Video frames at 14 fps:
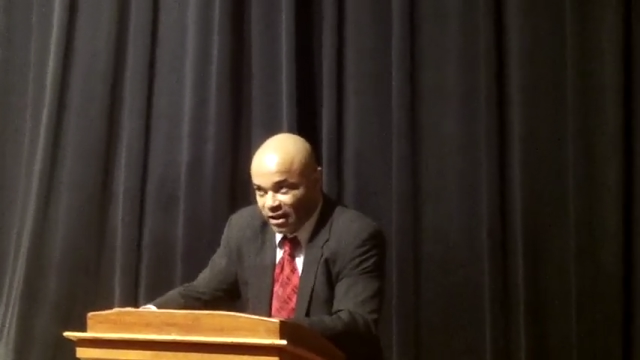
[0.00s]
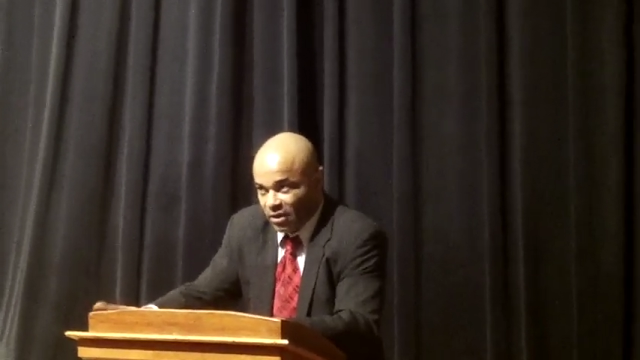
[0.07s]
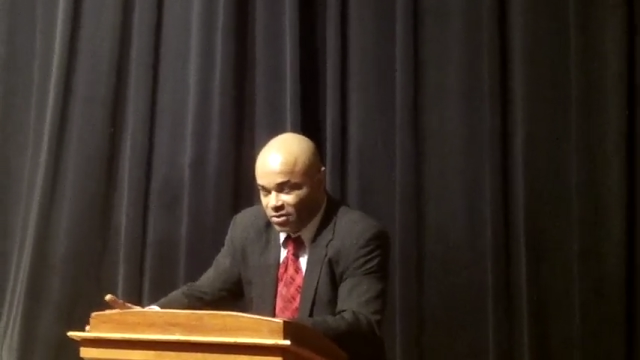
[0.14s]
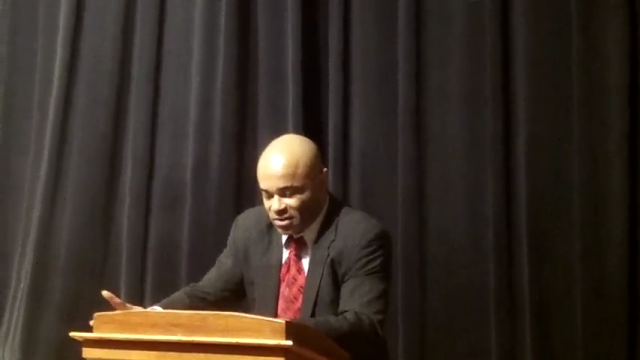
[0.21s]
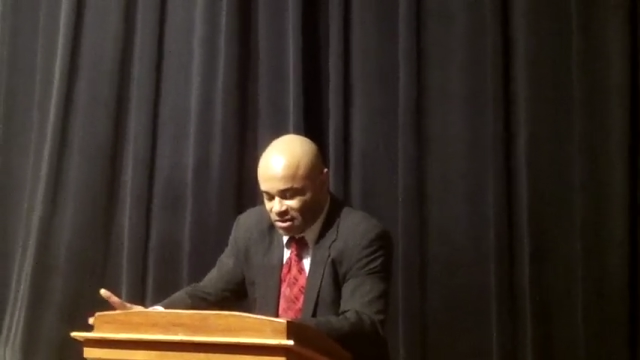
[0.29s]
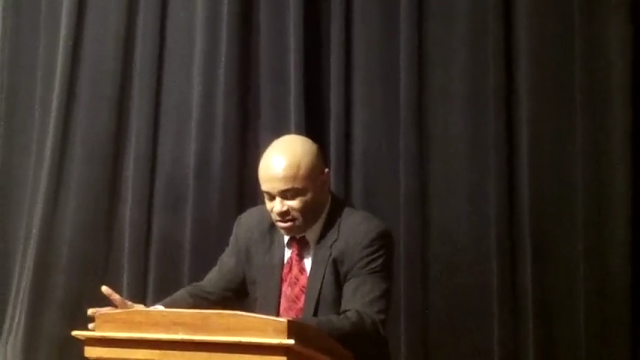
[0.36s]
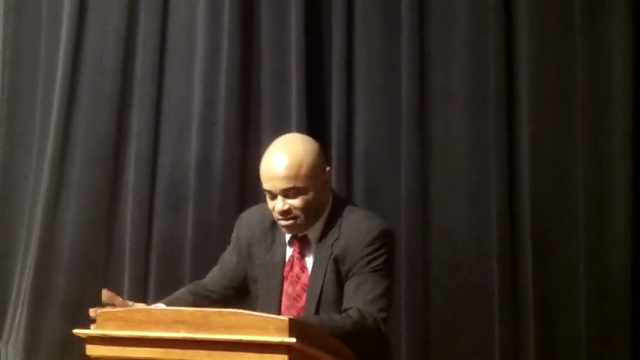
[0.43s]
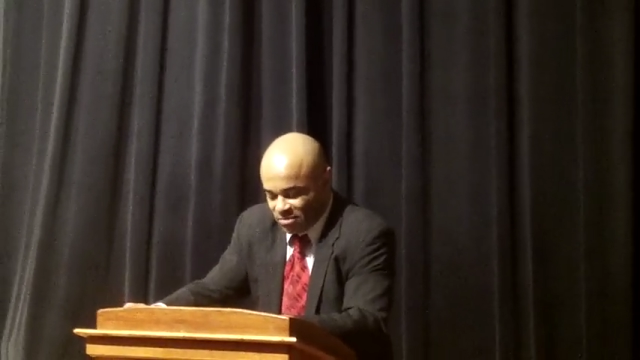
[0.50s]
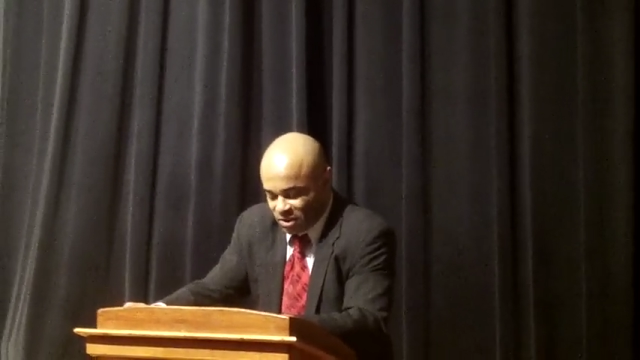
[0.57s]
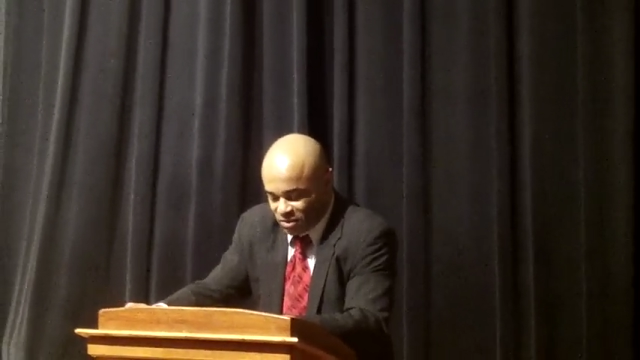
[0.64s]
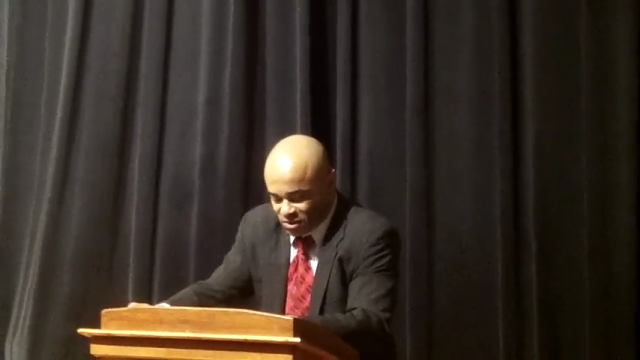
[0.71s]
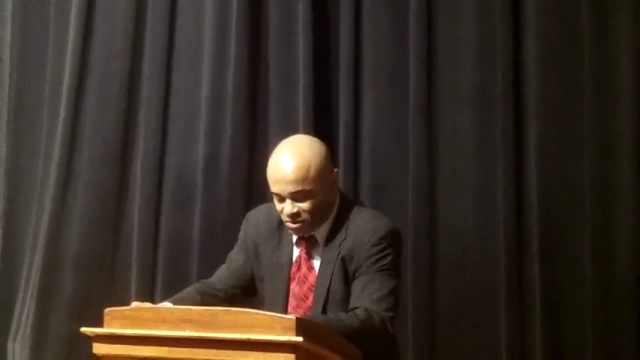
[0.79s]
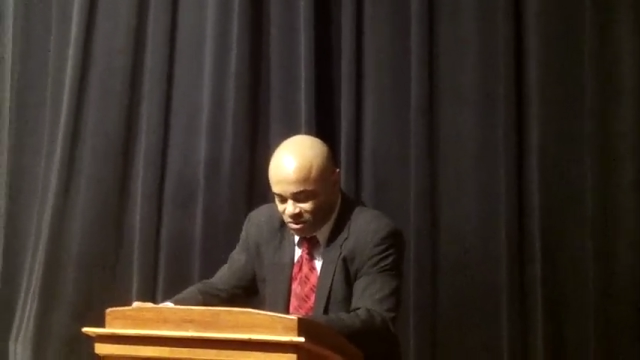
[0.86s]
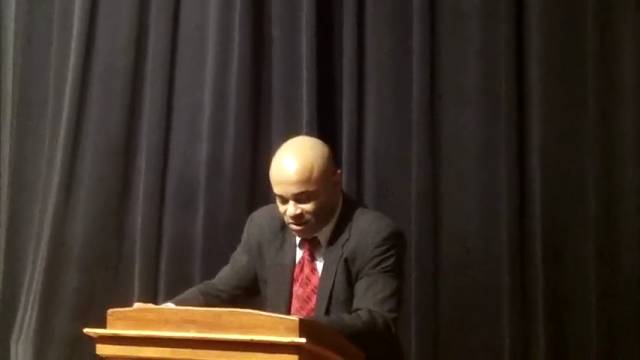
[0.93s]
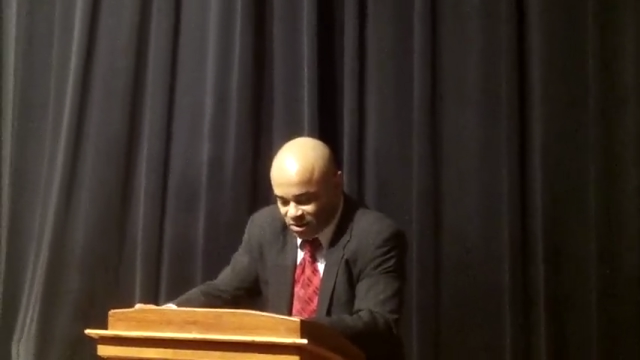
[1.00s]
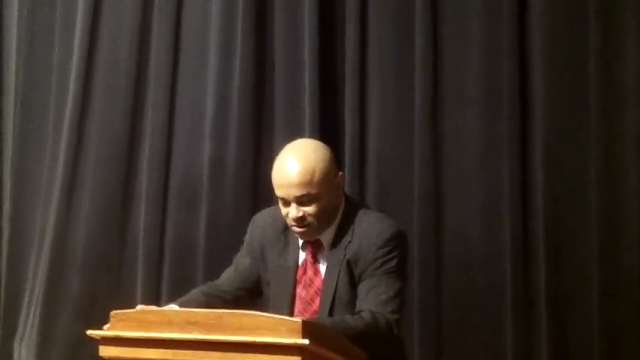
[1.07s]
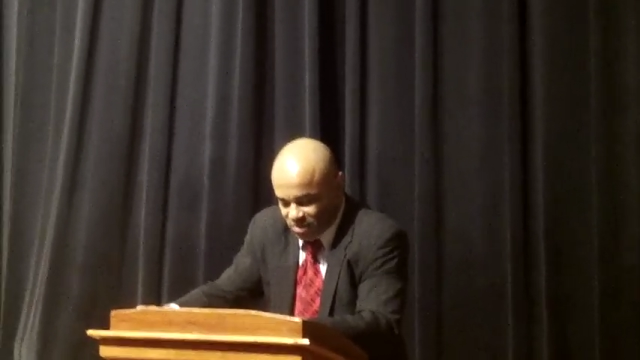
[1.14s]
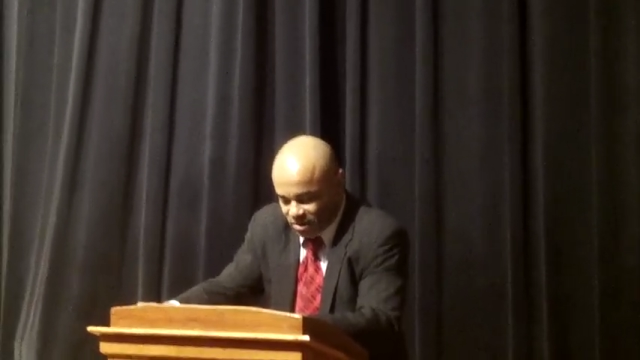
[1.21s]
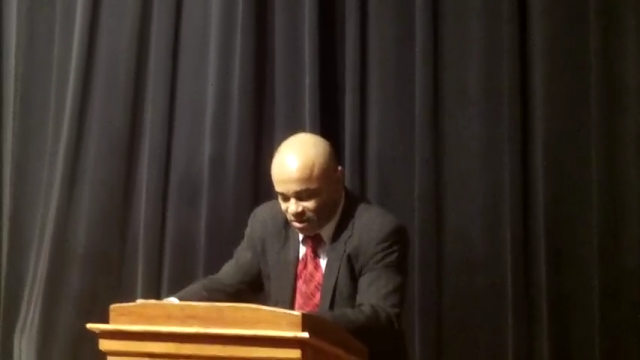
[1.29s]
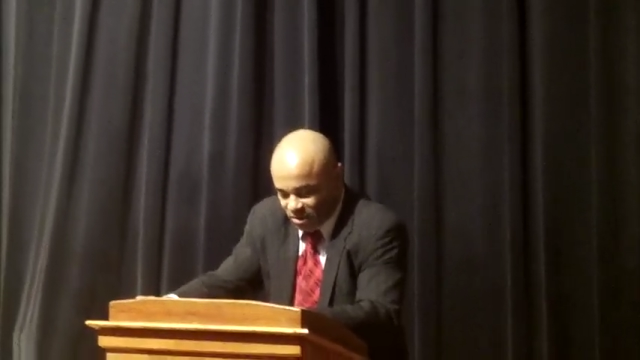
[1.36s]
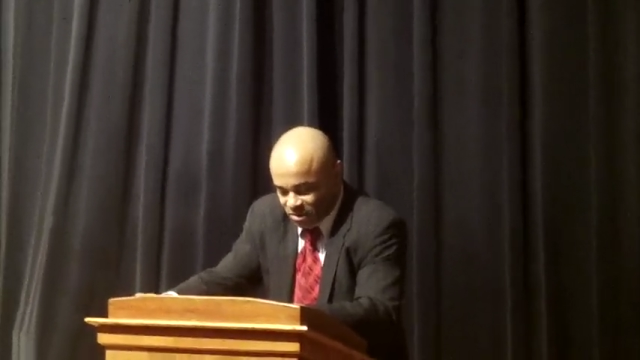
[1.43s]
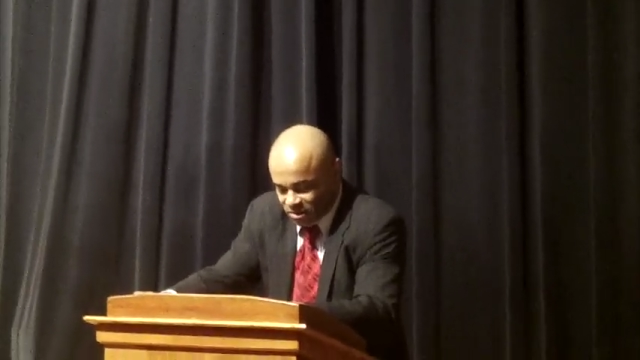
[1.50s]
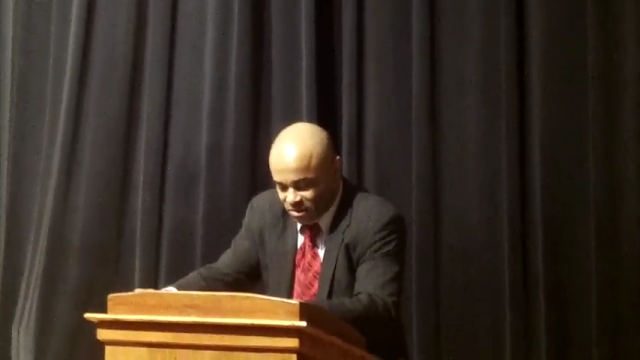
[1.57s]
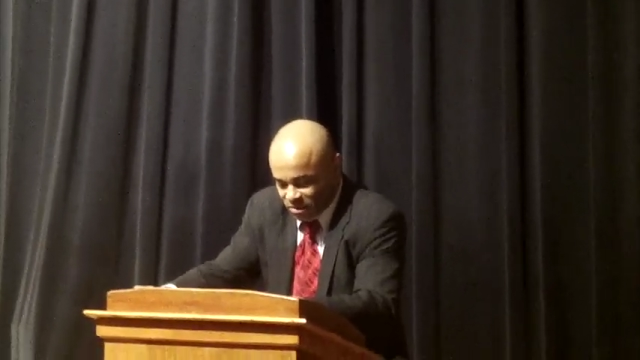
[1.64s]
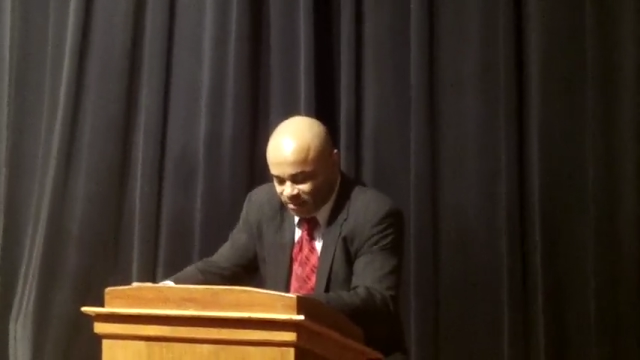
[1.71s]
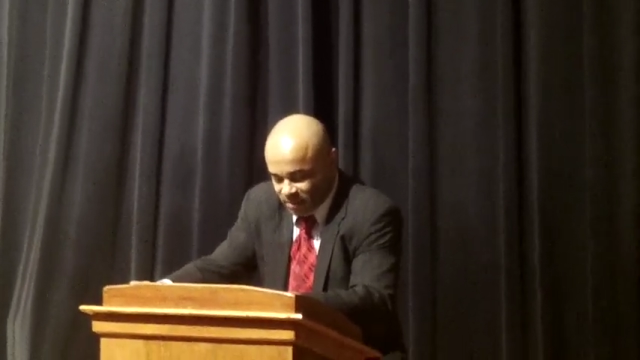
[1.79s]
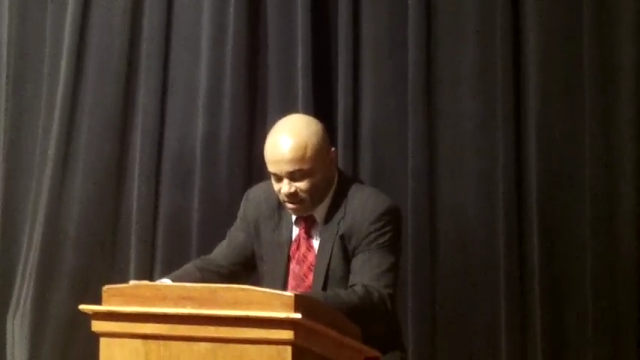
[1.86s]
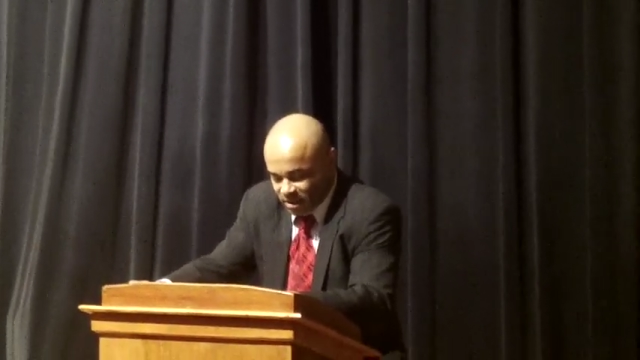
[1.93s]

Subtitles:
That was the middle school he used to go to.